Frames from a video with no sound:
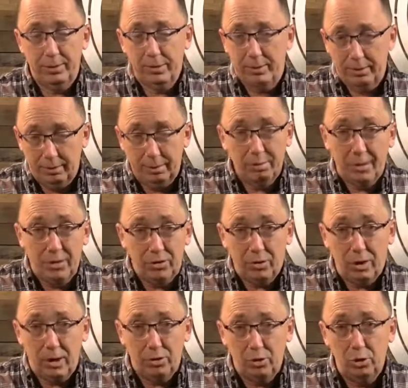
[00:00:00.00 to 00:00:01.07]
it means a
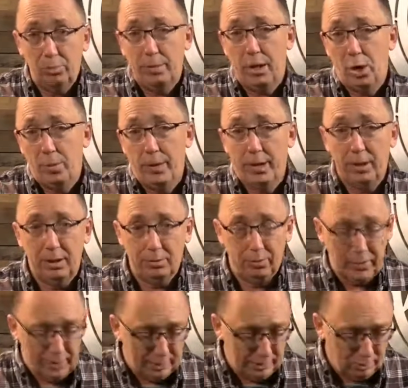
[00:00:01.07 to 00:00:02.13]
lot to me, and I hope I can convey
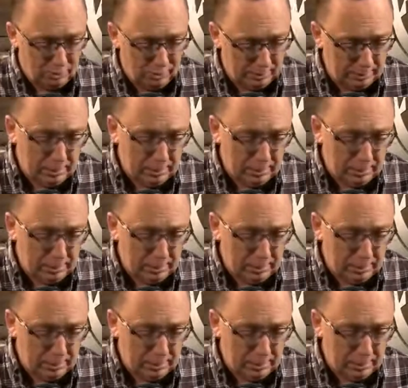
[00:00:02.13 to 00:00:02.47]
that to you.